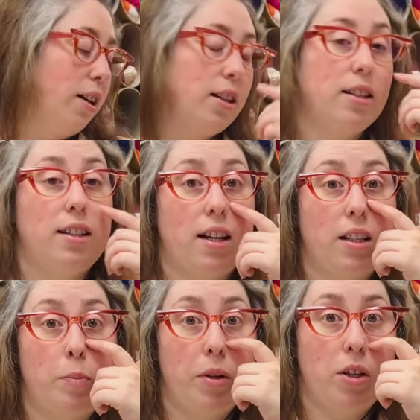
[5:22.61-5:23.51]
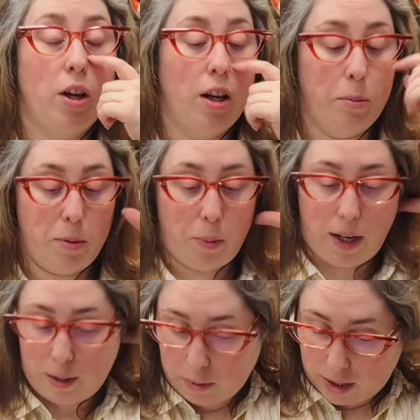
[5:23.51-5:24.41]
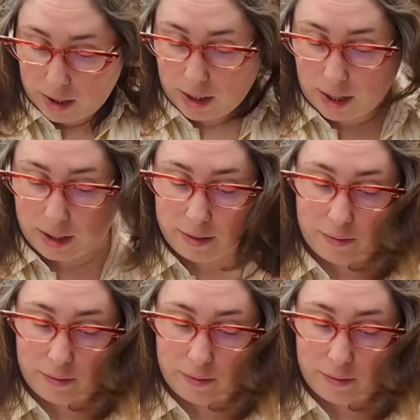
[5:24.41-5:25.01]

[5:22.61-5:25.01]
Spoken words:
So Dan's perturbed by me today.